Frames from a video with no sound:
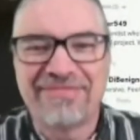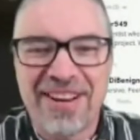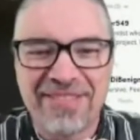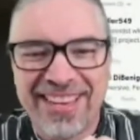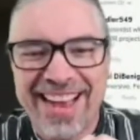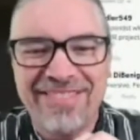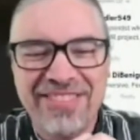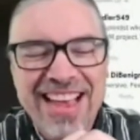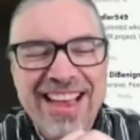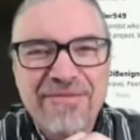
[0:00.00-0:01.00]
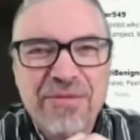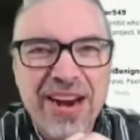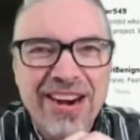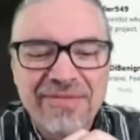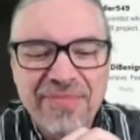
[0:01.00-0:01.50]
probably have
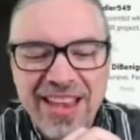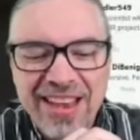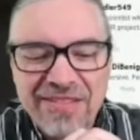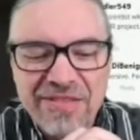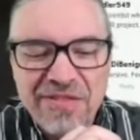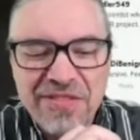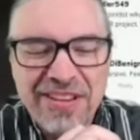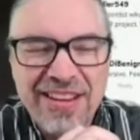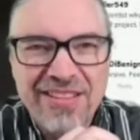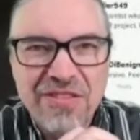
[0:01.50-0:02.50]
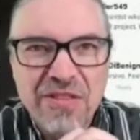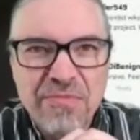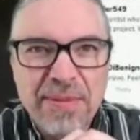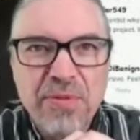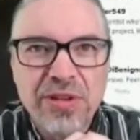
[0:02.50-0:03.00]
where
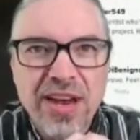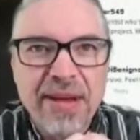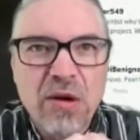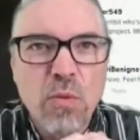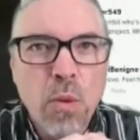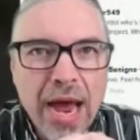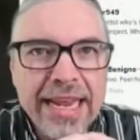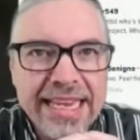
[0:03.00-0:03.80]
people were talking about what